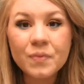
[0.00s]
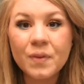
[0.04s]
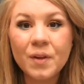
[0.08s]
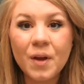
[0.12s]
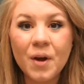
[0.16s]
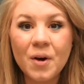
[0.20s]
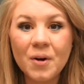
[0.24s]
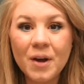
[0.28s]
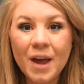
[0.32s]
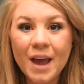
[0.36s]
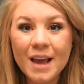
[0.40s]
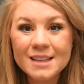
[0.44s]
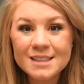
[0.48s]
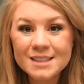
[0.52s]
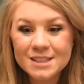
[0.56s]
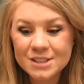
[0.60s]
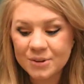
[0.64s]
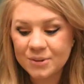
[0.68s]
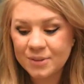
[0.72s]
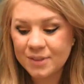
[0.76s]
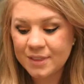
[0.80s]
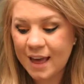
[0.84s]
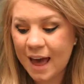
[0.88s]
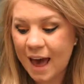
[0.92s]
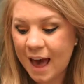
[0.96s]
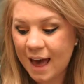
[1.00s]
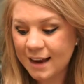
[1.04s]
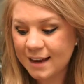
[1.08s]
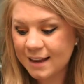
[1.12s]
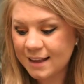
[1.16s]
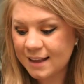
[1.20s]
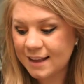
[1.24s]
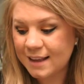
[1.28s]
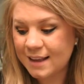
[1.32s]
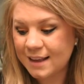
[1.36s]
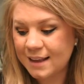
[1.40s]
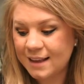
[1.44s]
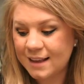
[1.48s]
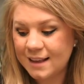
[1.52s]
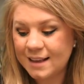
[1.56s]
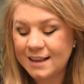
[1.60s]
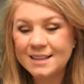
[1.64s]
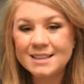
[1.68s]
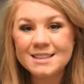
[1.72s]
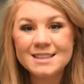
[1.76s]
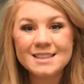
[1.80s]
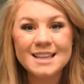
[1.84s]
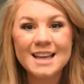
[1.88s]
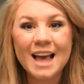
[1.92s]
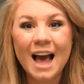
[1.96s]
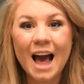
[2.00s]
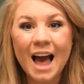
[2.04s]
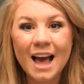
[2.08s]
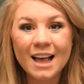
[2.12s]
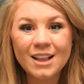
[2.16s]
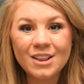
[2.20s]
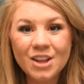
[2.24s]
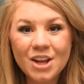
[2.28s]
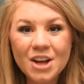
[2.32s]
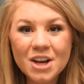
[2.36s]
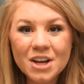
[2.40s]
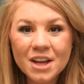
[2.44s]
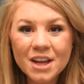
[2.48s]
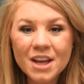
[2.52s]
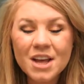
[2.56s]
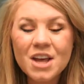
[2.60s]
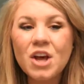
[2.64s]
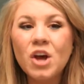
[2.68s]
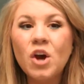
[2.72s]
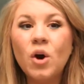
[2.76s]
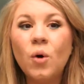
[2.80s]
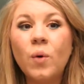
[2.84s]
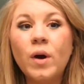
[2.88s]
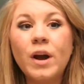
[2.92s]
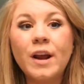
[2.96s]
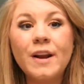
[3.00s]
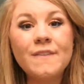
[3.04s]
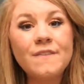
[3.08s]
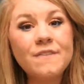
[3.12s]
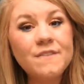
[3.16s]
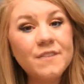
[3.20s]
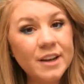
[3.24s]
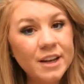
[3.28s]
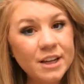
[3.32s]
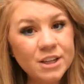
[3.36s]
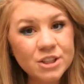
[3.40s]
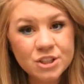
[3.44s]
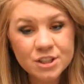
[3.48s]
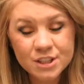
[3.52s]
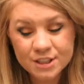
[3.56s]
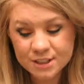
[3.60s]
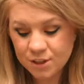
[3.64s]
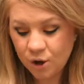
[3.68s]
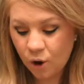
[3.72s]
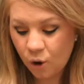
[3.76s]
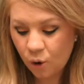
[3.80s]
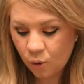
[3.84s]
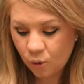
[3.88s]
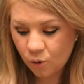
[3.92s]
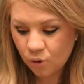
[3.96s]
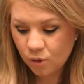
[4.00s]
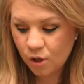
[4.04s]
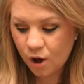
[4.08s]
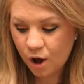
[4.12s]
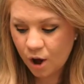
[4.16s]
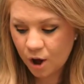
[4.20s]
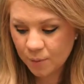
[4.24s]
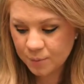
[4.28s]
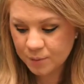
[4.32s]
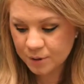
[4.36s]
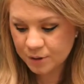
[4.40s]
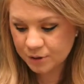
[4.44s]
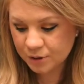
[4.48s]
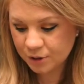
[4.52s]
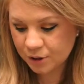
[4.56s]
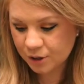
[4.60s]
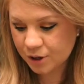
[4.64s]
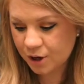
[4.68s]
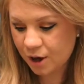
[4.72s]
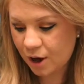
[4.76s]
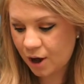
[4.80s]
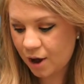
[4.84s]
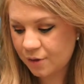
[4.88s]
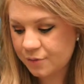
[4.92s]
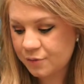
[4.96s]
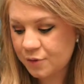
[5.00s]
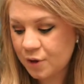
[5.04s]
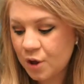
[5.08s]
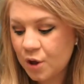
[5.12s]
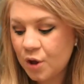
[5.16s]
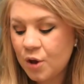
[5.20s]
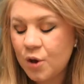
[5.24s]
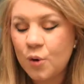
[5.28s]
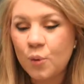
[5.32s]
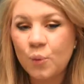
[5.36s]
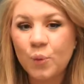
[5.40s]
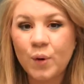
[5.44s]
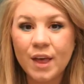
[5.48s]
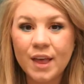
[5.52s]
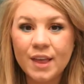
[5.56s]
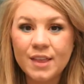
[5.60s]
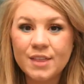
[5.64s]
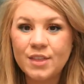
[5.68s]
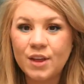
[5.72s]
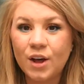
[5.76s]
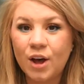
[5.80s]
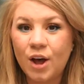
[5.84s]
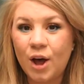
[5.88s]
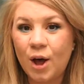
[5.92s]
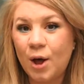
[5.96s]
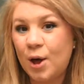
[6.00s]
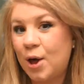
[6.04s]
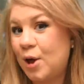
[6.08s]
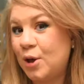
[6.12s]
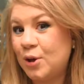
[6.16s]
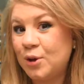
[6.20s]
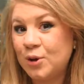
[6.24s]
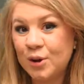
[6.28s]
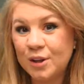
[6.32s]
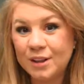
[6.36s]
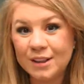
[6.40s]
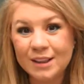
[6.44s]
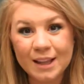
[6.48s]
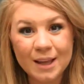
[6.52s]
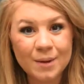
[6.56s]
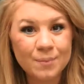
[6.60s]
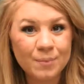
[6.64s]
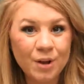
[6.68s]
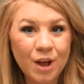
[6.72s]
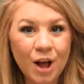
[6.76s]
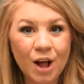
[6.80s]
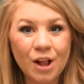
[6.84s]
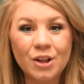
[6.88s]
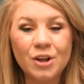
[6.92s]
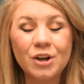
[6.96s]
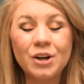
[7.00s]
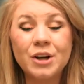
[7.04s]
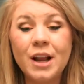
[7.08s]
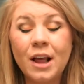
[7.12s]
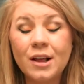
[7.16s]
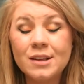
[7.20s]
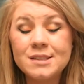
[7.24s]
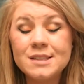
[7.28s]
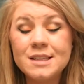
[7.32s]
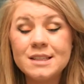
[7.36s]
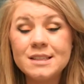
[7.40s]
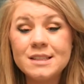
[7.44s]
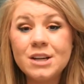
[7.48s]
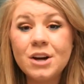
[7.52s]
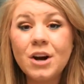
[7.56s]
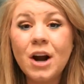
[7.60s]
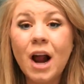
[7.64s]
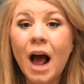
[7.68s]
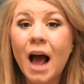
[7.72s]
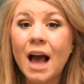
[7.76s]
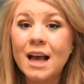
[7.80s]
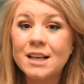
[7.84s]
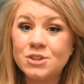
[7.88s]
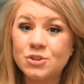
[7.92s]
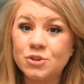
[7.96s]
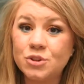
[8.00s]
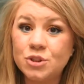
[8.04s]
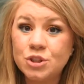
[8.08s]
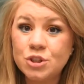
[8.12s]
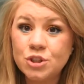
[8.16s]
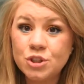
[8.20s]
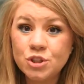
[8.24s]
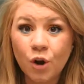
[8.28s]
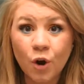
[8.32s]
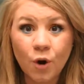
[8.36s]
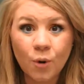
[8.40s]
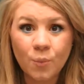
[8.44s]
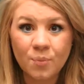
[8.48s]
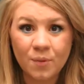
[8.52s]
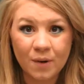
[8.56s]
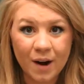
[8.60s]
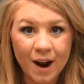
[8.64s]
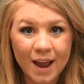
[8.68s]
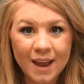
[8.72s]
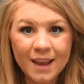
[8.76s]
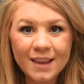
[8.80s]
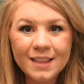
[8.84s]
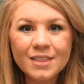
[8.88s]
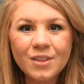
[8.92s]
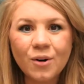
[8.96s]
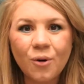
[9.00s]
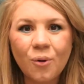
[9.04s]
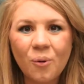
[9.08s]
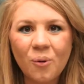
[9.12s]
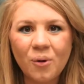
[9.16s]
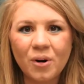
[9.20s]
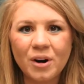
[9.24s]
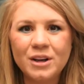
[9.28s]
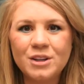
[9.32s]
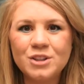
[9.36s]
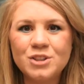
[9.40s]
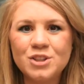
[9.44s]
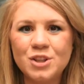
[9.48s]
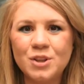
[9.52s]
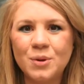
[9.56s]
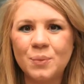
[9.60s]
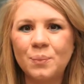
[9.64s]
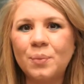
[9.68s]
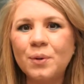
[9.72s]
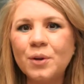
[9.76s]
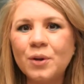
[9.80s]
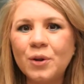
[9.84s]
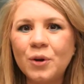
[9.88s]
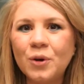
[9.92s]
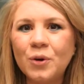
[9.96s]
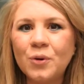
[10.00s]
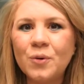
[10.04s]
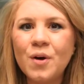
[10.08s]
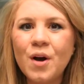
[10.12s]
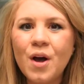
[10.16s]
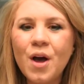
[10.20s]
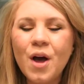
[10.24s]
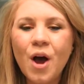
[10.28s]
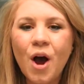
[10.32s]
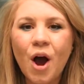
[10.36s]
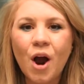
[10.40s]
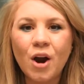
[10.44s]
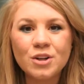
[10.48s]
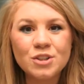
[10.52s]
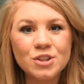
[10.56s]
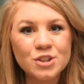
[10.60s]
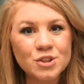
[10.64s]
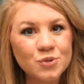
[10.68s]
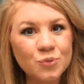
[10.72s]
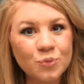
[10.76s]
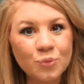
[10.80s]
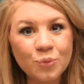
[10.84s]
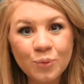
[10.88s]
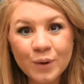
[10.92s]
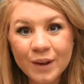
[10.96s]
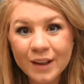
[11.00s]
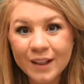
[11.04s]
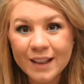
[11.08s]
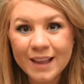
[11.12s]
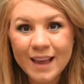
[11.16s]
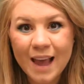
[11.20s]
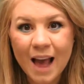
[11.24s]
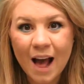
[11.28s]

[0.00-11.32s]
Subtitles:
Okay, so that is the eye look. We're going to finish this whole Auburn look off with a good lip color. Now, since our eyes are so bright, the orange and the blue are just really